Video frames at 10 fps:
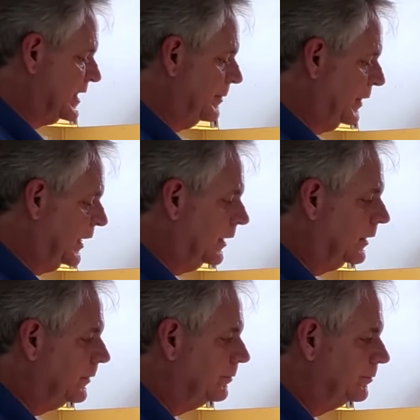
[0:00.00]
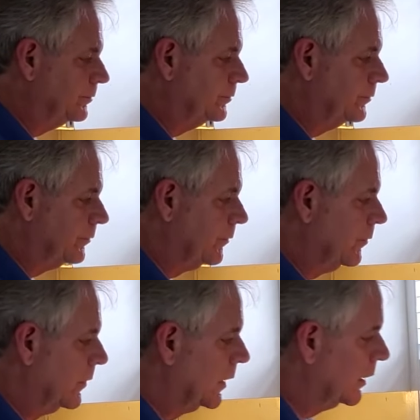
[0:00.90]
some here
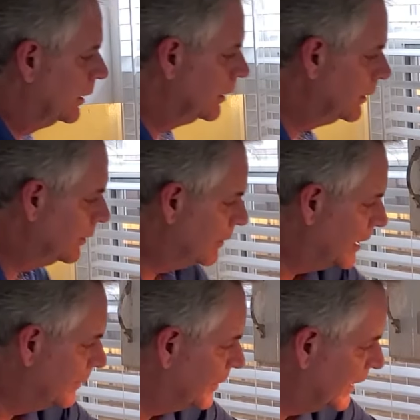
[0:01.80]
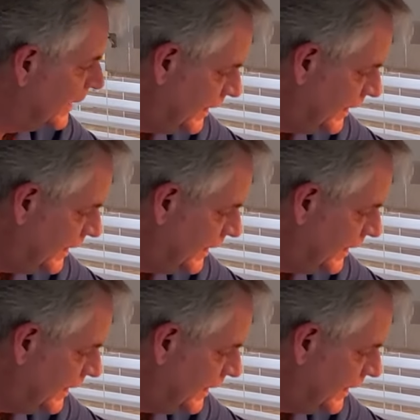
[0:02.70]
that I'm going to